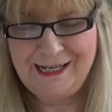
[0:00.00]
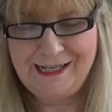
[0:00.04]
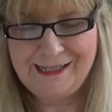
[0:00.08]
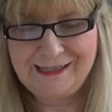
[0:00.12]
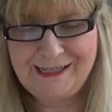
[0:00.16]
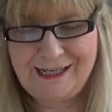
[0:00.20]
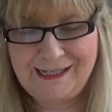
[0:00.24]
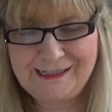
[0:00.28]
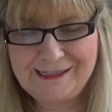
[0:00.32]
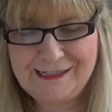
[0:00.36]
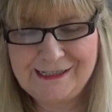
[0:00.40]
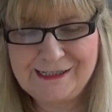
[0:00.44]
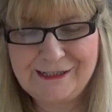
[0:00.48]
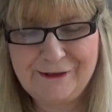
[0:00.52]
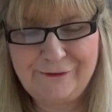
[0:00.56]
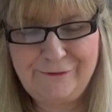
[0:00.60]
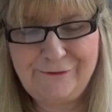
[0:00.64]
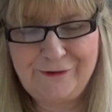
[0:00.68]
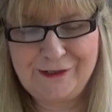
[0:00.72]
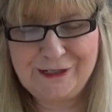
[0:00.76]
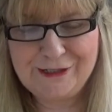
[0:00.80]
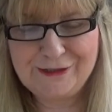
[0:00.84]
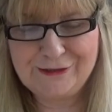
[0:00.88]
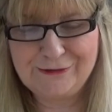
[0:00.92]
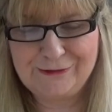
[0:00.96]
that his
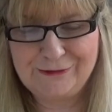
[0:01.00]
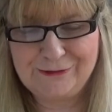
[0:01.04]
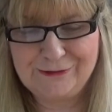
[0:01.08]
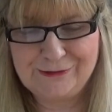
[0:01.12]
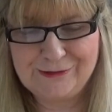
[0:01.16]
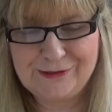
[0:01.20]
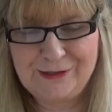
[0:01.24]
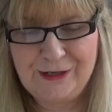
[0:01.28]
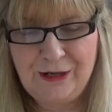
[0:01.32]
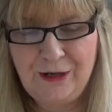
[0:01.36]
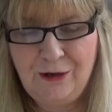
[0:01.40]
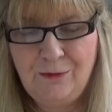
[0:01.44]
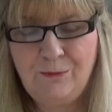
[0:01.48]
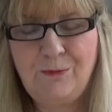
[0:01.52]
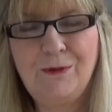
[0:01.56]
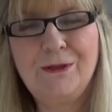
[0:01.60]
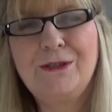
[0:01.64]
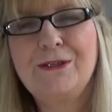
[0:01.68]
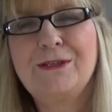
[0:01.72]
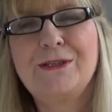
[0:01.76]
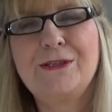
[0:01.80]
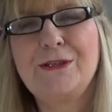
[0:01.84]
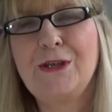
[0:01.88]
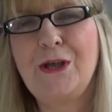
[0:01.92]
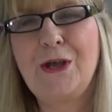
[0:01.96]
officials would
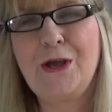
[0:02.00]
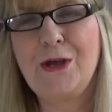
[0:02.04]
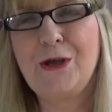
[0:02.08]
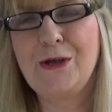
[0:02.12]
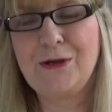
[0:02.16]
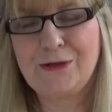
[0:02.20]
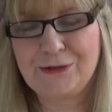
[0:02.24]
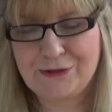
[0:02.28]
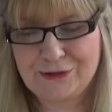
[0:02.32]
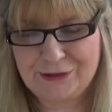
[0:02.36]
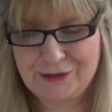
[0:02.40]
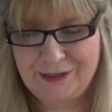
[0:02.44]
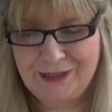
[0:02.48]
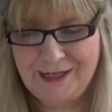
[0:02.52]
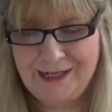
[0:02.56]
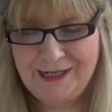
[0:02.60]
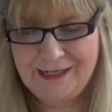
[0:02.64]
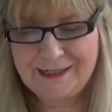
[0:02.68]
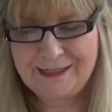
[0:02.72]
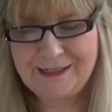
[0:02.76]
search